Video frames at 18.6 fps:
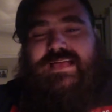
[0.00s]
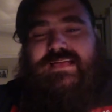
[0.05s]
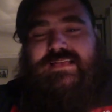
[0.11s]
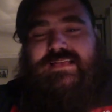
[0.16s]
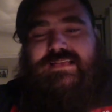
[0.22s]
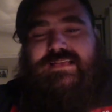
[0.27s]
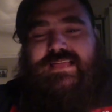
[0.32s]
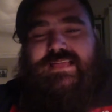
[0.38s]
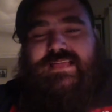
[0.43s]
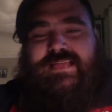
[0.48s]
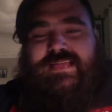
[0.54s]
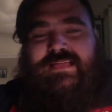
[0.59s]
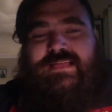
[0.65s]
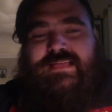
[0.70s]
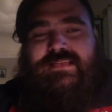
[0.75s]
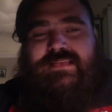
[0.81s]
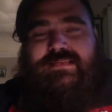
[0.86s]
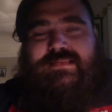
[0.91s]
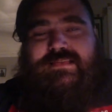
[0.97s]
And
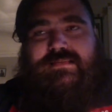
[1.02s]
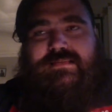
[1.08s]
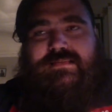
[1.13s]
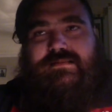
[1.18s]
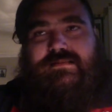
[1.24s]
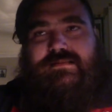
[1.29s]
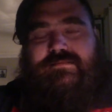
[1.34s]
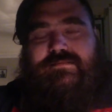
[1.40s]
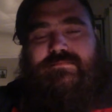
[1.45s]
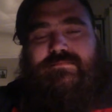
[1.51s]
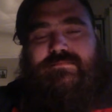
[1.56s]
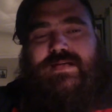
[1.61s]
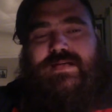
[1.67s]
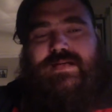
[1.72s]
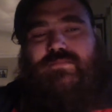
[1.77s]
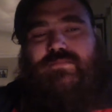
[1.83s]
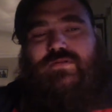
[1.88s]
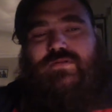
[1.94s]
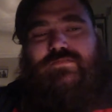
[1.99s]
in
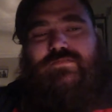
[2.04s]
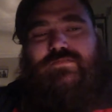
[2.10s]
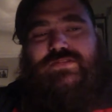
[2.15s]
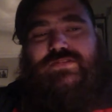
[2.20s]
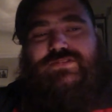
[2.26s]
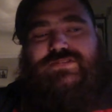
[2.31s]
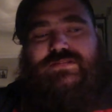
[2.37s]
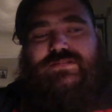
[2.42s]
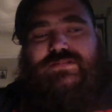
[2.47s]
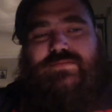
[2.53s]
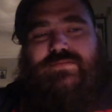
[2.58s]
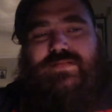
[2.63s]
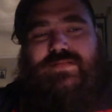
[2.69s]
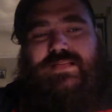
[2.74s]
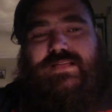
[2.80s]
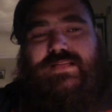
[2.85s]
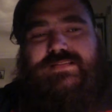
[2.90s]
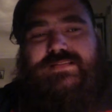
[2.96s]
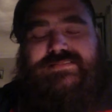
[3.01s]
my movie, she
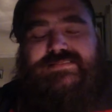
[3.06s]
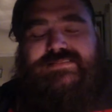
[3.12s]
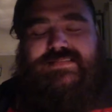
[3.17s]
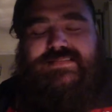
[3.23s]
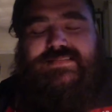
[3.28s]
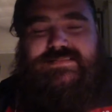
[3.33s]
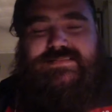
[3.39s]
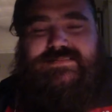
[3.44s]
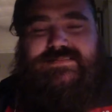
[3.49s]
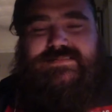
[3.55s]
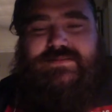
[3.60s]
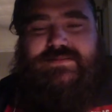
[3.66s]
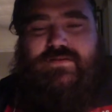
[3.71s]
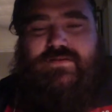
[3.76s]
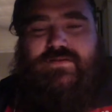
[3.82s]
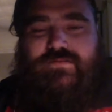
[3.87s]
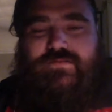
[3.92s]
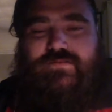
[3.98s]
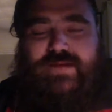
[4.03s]
plays this
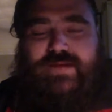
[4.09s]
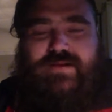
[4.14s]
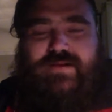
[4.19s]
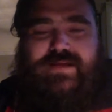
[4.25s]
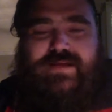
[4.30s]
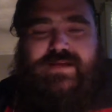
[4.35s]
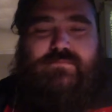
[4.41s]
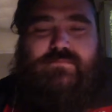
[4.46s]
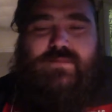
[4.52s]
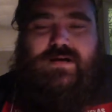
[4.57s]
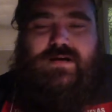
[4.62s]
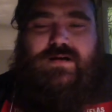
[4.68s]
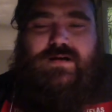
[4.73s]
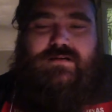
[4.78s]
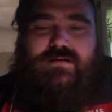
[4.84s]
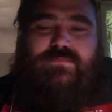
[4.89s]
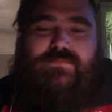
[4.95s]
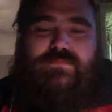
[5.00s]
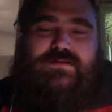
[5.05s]
overbearing
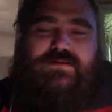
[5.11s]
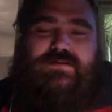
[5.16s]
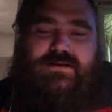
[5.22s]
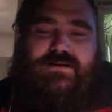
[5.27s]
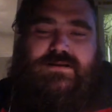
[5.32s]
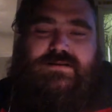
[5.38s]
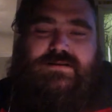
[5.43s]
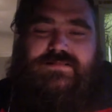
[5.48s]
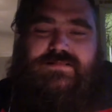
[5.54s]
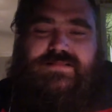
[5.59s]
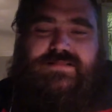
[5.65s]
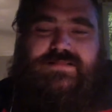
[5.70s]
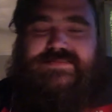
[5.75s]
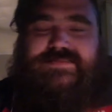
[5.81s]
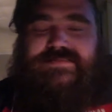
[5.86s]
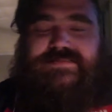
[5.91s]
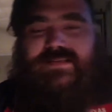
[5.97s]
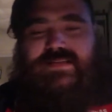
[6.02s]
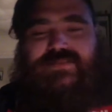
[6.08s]
mom on
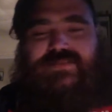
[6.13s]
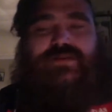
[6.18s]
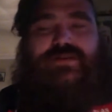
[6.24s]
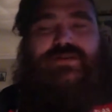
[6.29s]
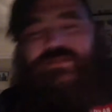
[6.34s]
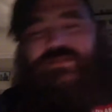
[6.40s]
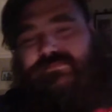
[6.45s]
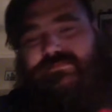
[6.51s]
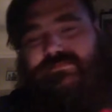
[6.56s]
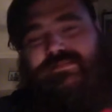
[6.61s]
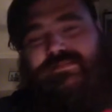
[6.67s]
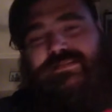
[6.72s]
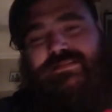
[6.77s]
this adult